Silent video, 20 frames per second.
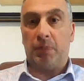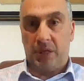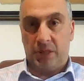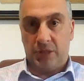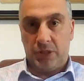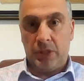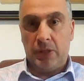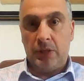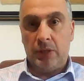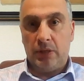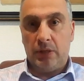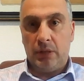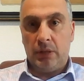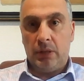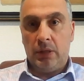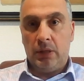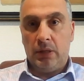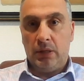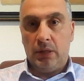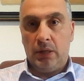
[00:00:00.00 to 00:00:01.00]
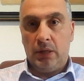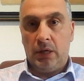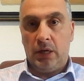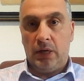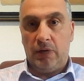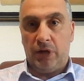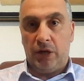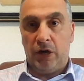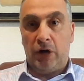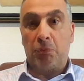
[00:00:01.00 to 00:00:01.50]
means in
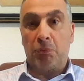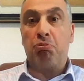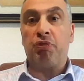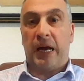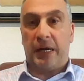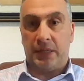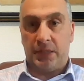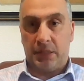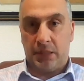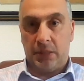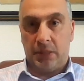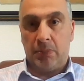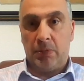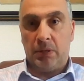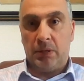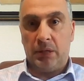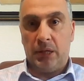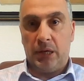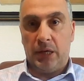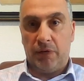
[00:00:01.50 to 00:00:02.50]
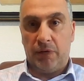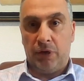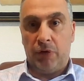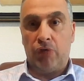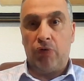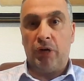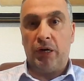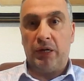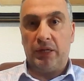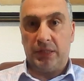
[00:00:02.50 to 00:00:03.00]
a very practical and very
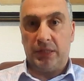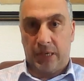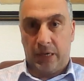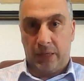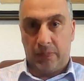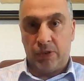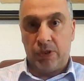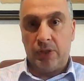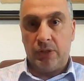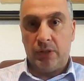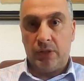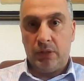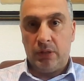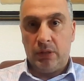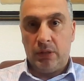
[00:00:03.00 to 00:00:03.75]
real terms.